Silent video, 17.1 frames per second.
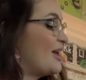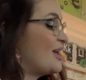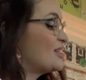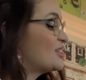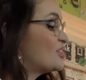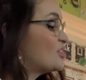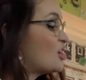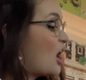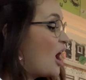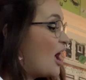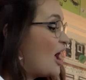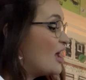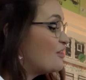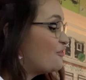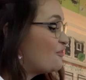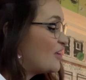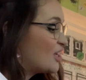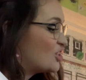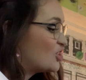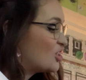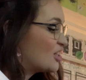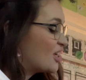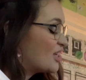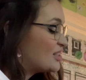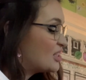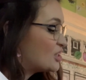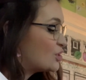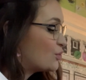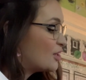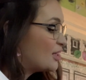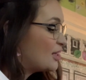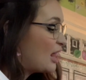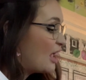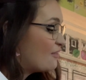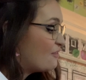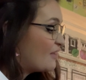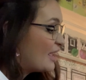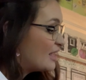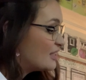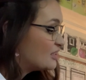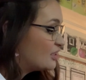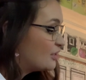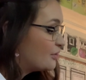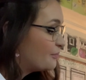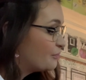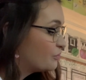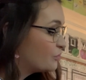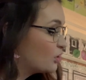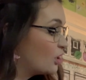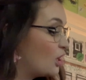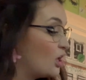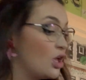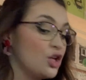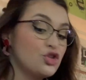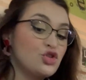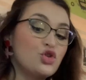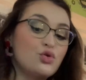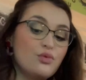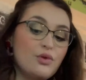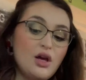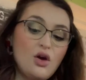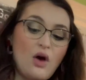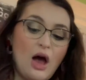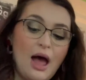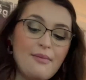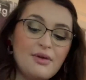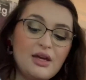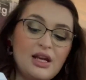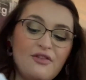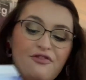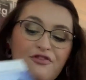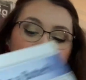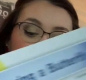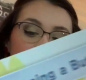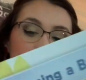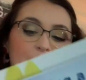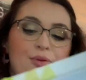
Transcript: It's non-fiction because it's real life and true. I'm going to flip